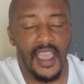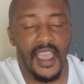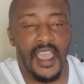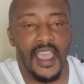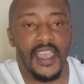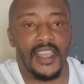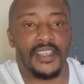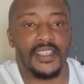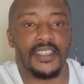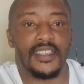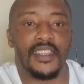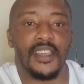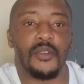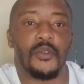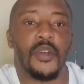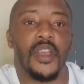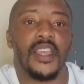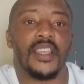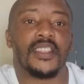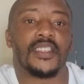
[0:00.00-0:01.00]
and the
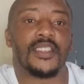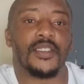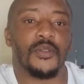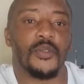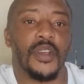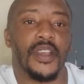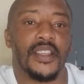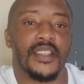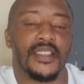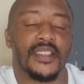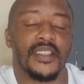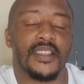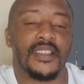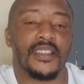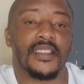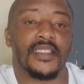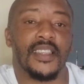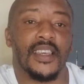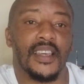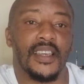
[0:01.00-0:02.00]

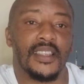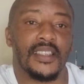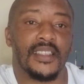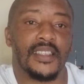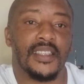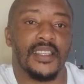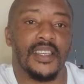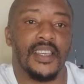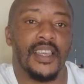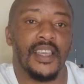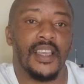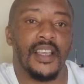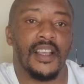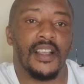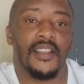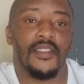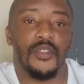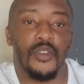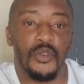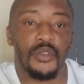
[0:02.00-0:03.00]
consequences that
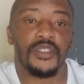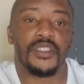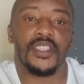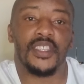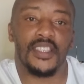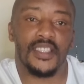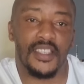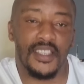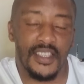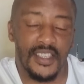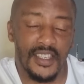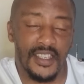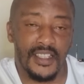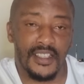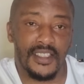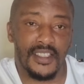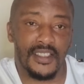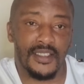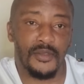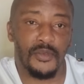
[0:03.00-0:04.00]
those
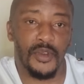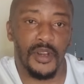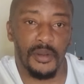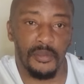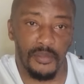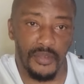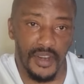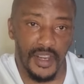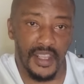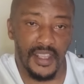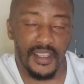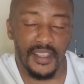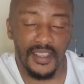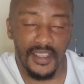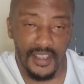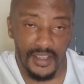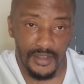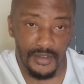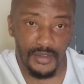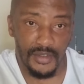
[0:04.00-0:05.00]
decisions will bring
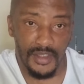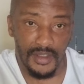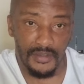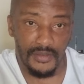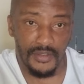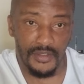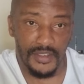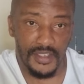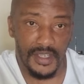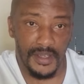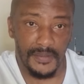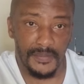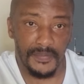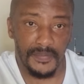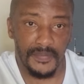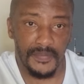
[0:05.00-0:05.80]
into the future.